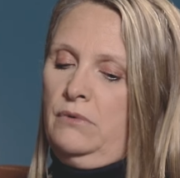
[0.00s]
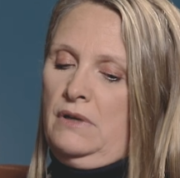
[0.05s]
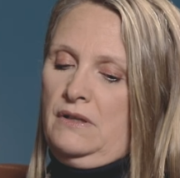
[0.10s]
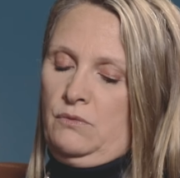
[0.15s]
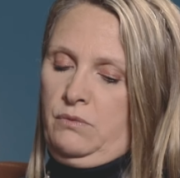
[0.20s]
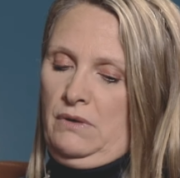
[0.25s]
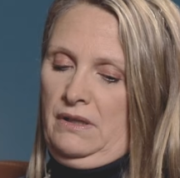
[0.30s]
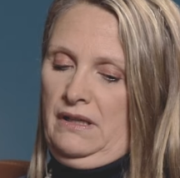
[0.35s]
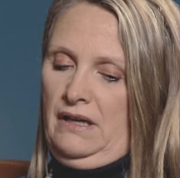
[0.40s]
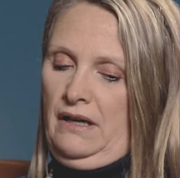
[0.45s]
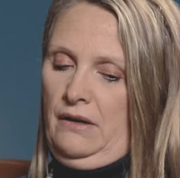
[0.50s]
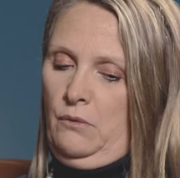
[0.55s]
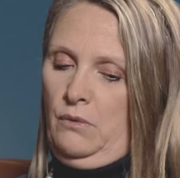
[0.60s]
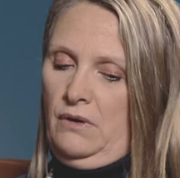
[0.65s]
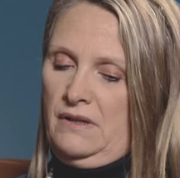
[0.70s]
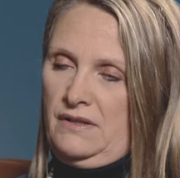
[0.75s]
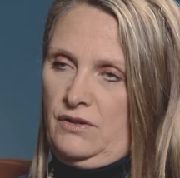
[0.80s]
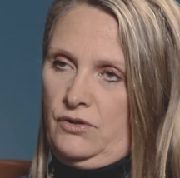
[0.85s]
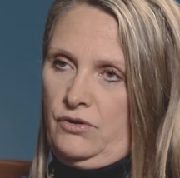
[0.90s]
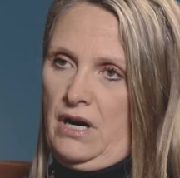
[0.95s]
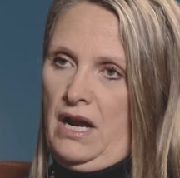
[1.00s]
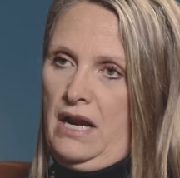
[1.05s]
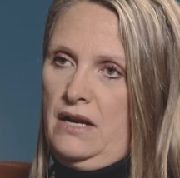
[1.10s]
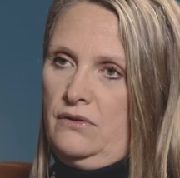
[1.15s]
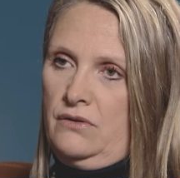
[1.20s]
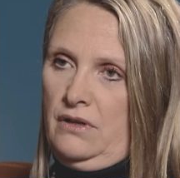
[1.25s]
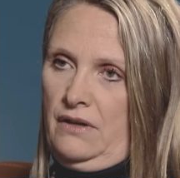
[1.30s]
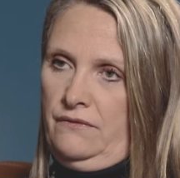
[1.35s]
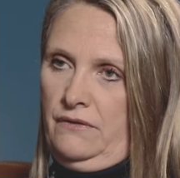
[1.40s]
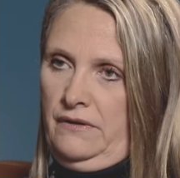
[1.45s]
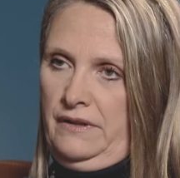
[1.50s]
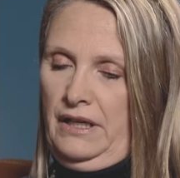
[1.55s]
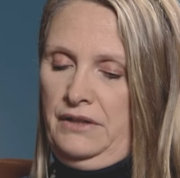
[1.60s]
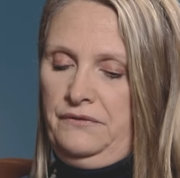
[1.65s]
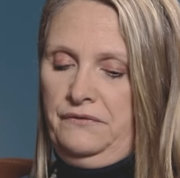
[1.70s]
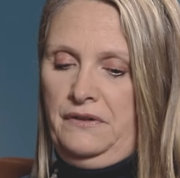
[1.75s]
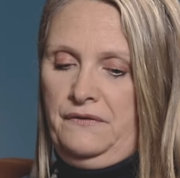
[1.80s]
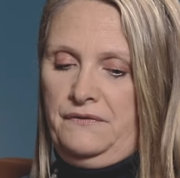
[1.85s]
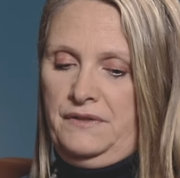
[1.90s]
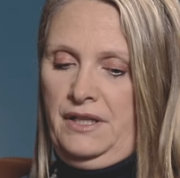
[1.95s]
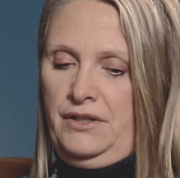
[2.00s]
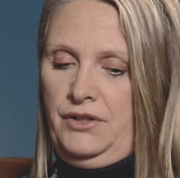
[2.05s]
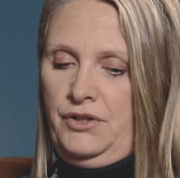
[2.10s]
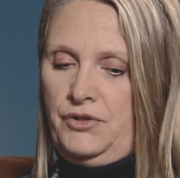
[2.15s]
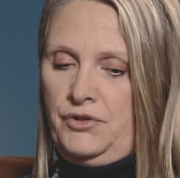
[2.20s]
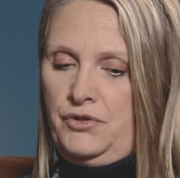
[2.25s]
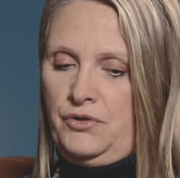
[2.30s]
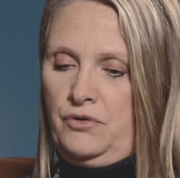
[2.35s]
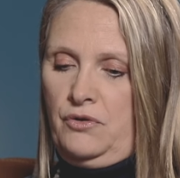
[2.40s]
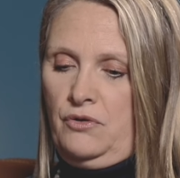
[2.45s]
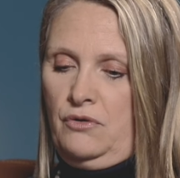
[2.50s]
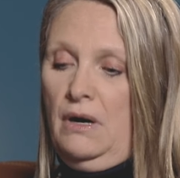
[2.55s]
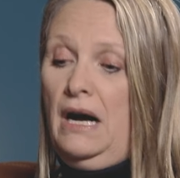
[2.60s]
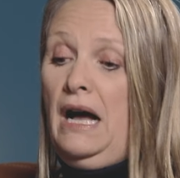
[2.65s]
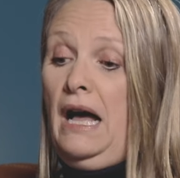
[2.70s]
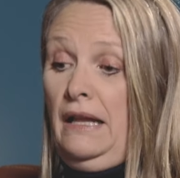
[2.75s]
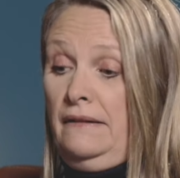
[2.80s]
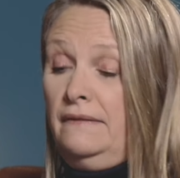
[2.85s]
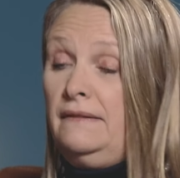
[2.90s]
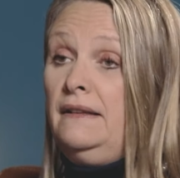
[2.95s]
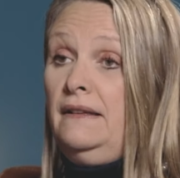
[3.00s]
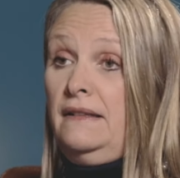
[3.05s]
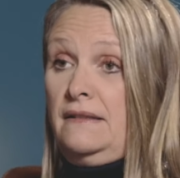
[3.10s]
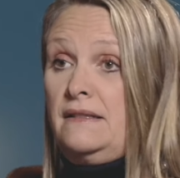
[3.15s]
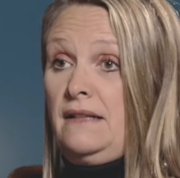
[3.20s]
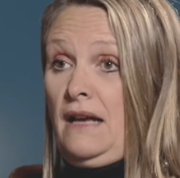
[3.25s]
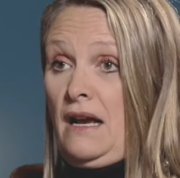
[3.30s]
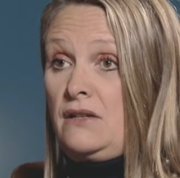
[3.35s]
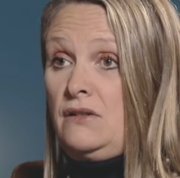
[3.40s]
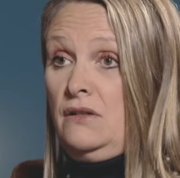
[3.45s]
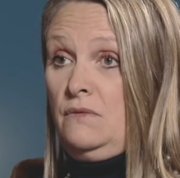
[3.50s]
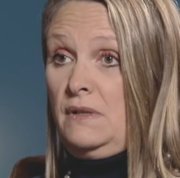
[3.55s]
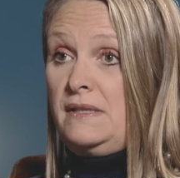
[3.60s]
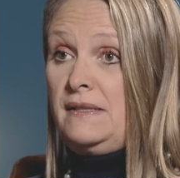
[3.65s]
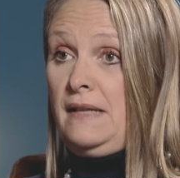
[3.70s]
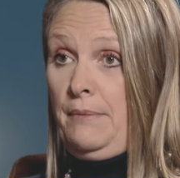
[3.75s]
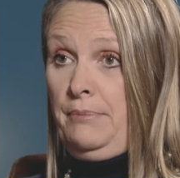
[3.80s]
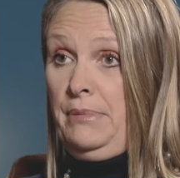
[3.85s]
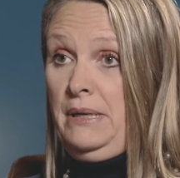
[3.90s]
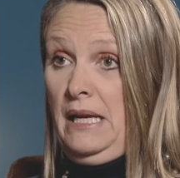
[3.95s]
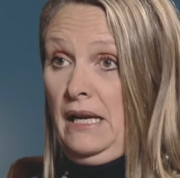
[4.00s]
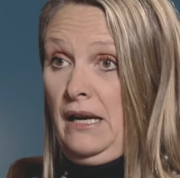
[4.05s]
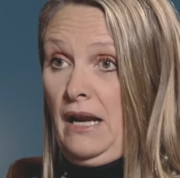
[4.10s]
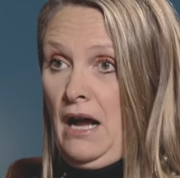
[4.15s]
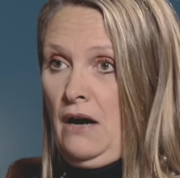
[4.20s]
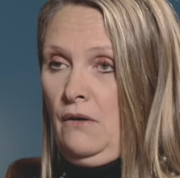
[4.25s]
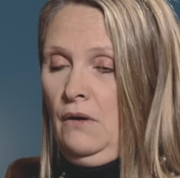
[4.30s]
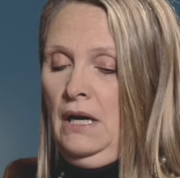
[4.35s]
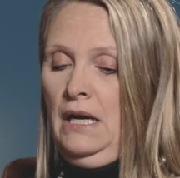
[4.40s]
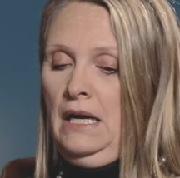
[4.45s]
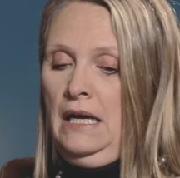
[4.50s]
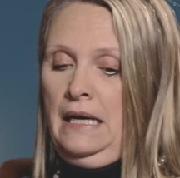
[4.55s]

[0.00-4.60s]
was what I was trying to advocate 15 years ago, and it's actually what's happening now.